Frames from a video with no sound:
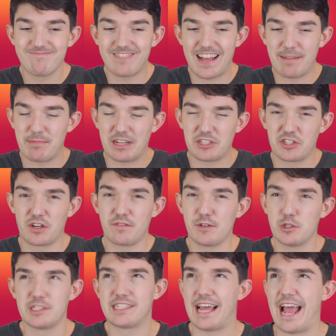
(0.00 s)
I'm not sure if it
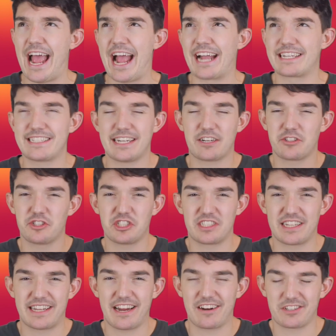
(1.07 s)
was the acting or just
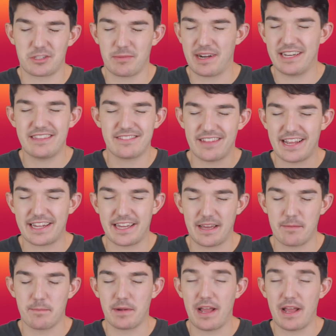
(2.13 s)
the character, but I didn't like him.